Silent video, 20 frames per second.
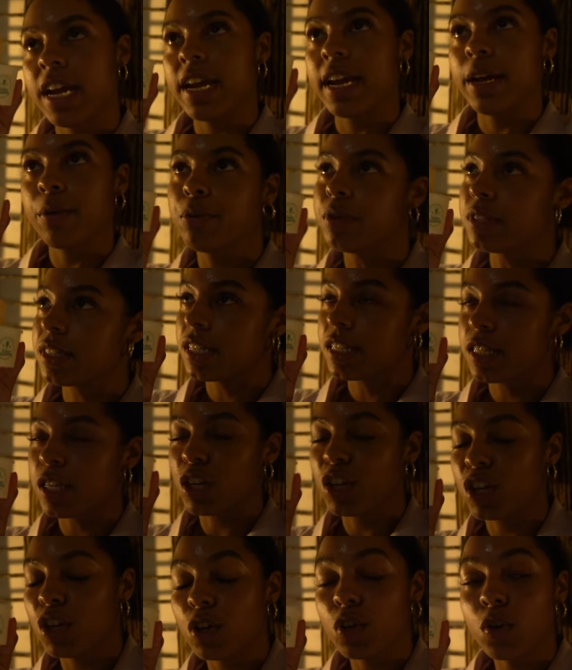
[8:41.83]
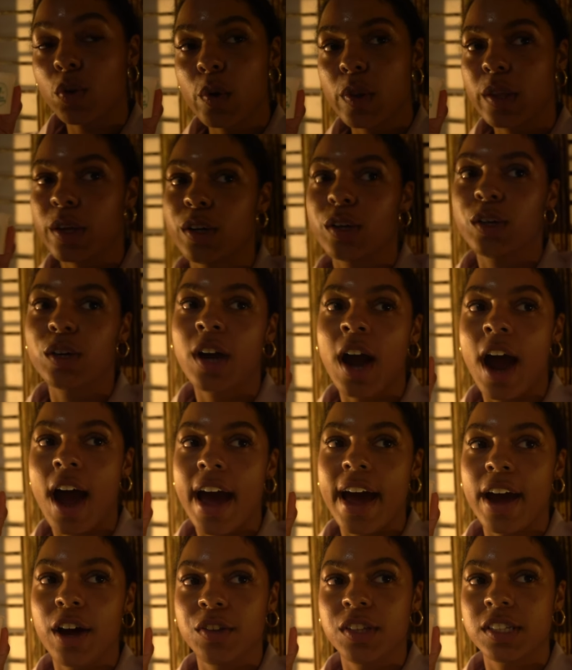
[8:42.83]
It was this cute little
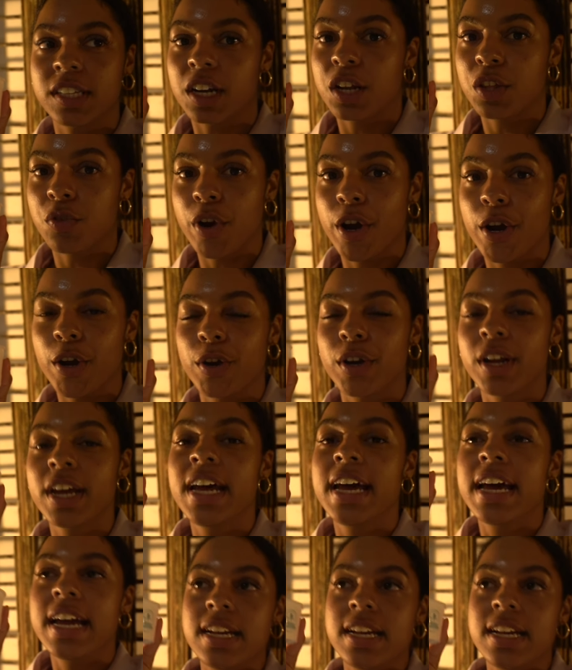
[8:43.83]
guy on the side of the road.